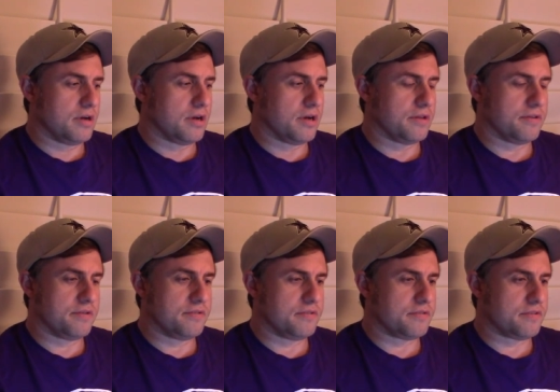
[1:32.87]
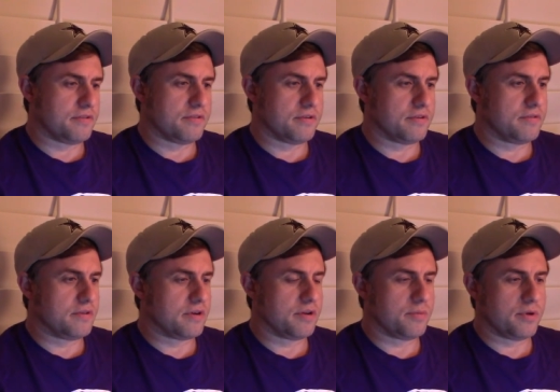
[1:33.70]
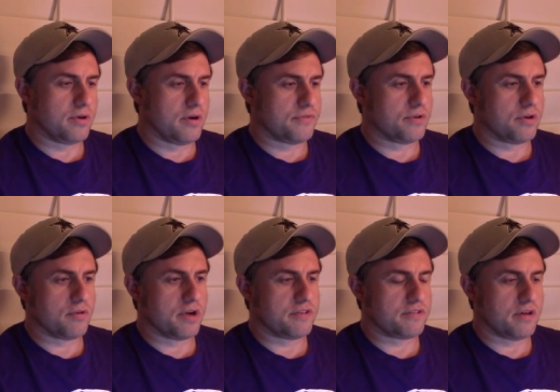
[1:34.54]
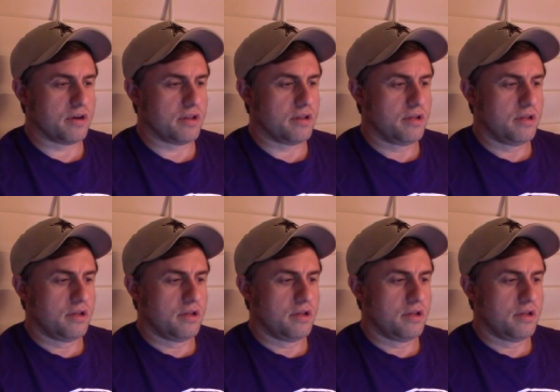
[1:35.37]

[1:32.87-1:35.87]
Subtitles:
They're going to be off to a great start.